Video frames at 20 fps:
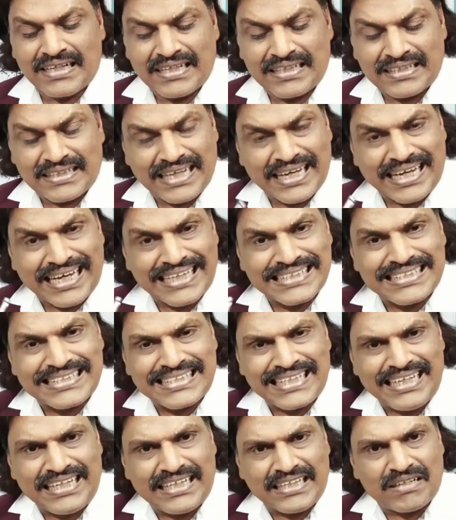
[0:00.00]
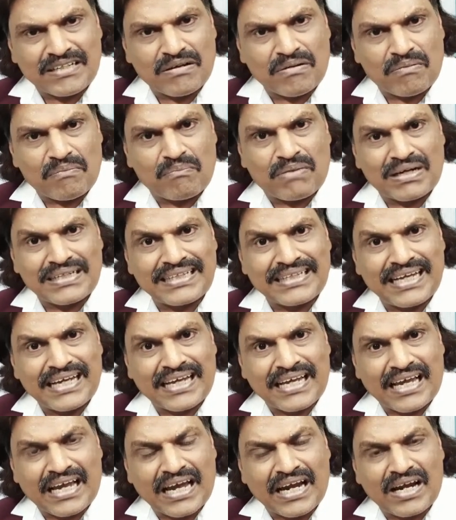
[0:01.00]
They can see, but
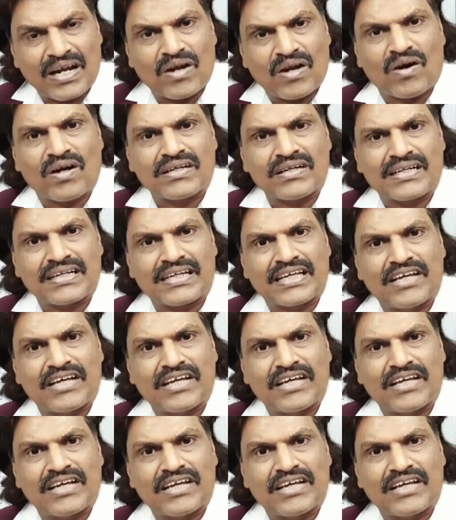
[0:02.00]
they cannot